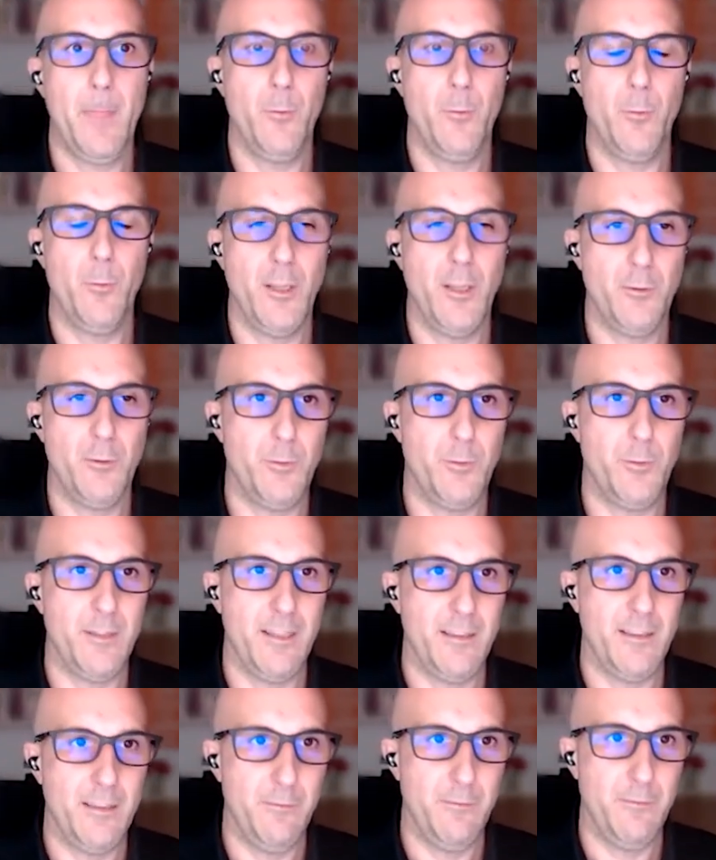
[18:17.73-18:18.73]
We want to
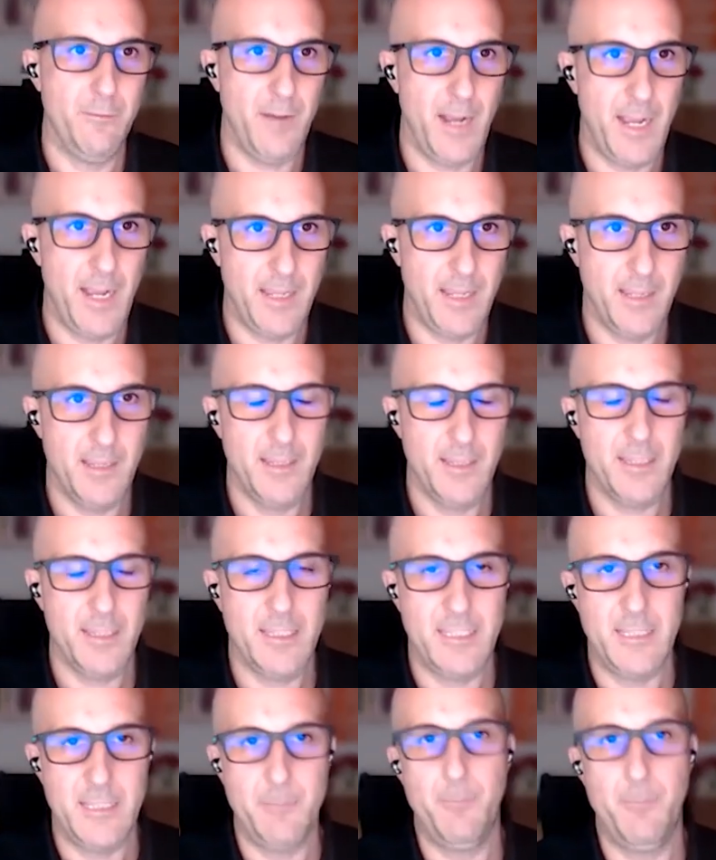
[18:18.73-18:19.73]
identify
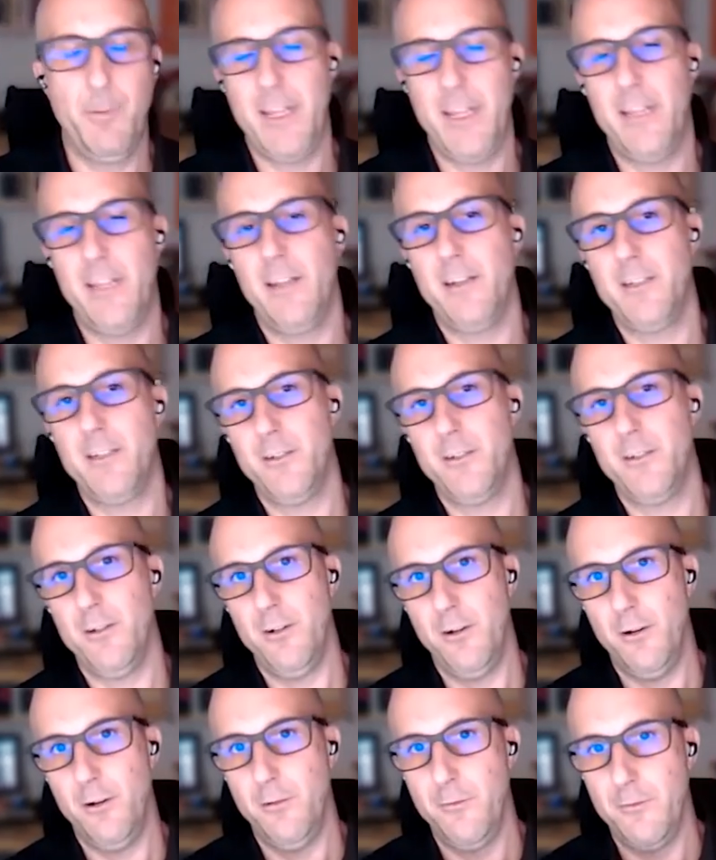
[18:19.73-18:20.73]
key players
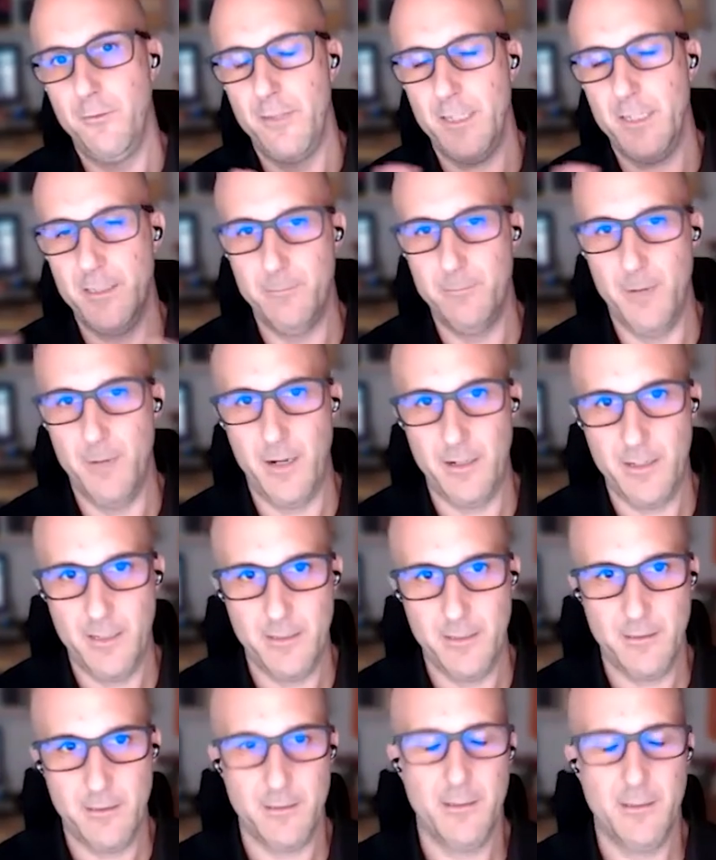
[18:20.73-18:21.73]
of this
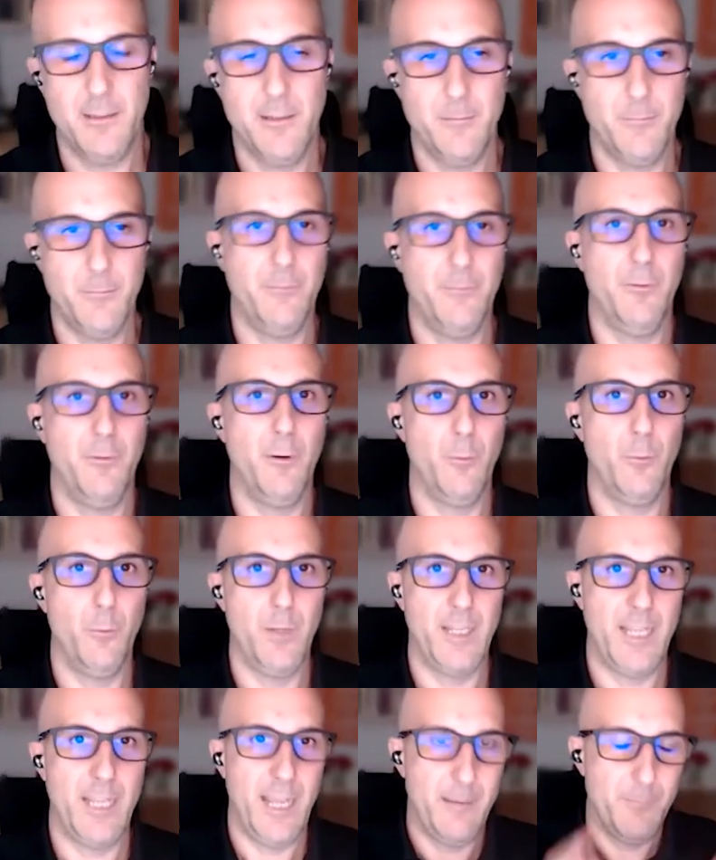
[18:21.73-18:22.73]
market before
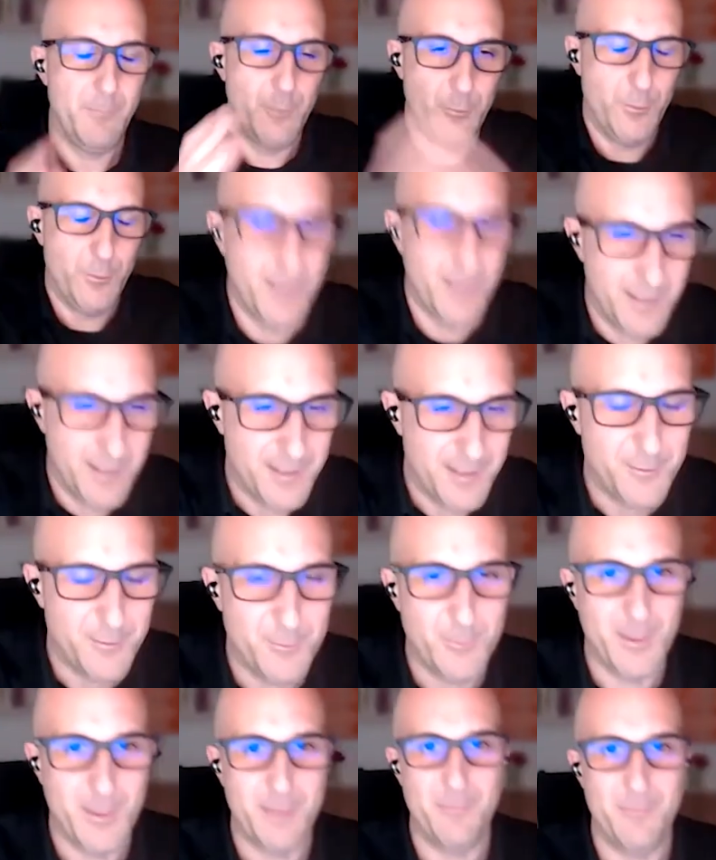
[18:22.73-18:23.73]
we came to
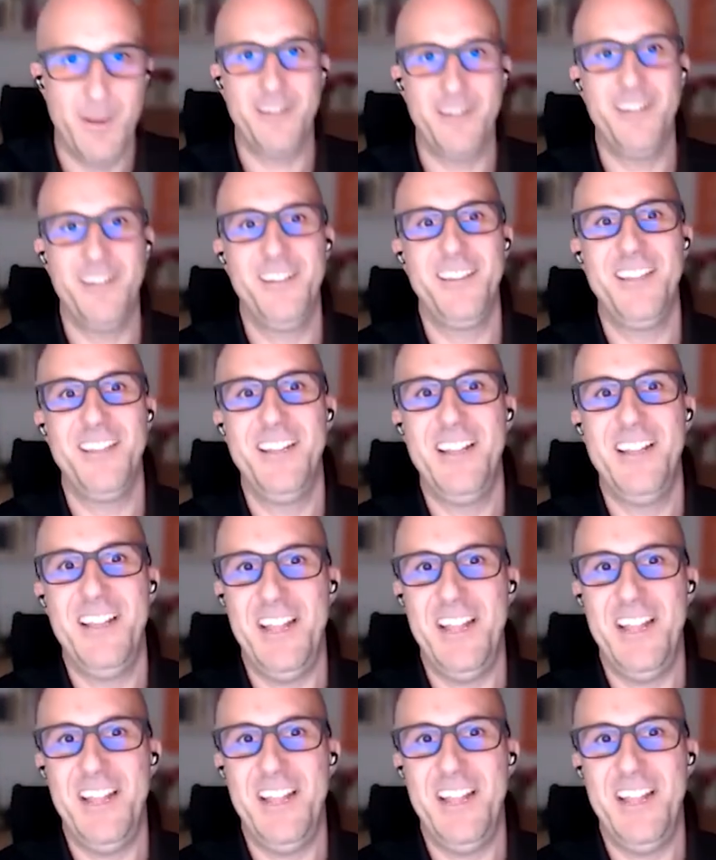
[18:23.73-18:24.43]
that market,